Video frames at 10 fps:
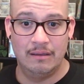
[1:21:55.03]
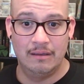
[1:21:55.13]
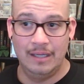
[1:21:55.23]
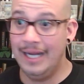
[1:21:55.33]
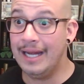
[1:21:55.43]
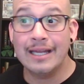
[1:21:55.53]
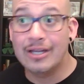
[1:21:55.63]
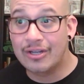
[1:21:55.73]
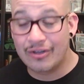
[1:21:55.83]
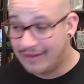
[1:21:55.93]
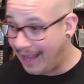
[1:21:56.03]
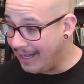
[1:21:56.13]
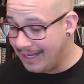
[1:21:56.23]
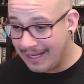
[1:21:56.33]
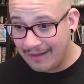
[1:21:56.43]
He didn't,
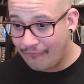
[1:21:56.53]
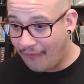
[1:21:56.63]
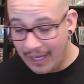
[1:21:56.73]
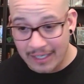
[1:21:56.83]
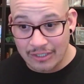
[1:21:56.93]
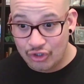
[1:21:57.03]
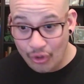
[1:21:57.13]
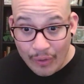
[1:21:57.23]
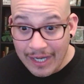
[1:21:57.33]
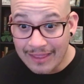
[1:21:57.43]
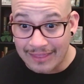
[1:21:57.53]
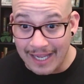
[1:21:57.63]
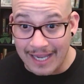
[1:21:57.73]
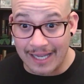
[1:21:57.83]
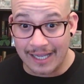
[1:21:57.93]
Danny didn't fucking do
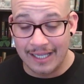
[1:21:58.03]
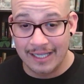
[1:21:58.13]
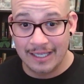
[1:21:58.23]
anything.